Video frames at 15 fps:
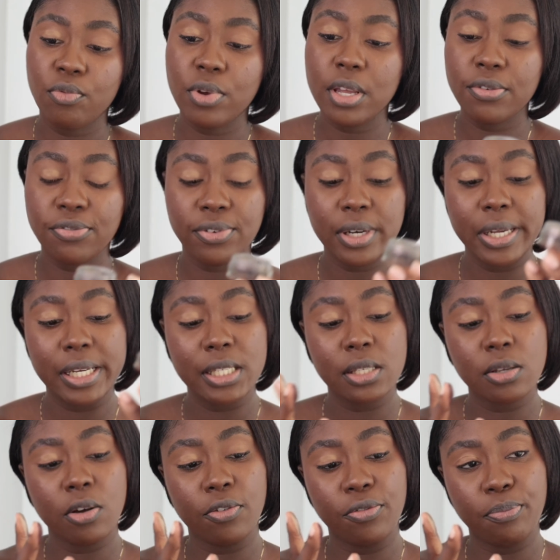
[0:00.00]

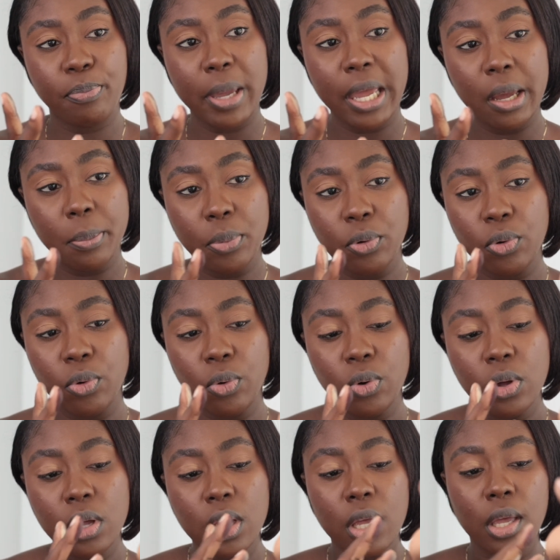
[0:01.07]
reflex of purple
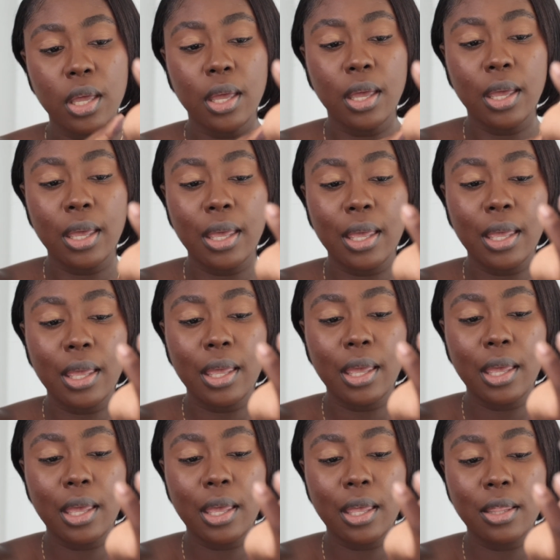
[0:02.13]

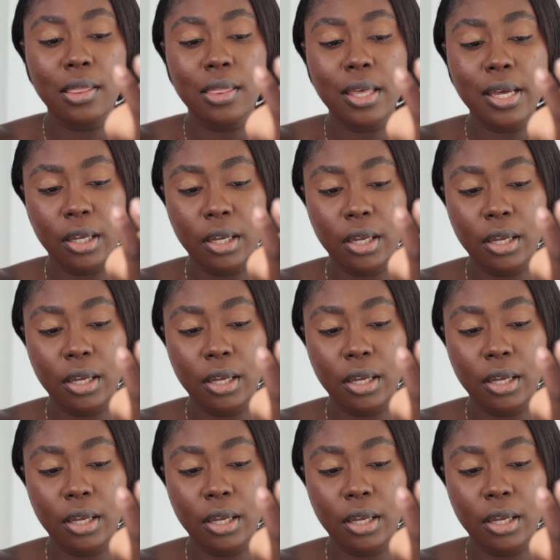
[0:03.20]
in the.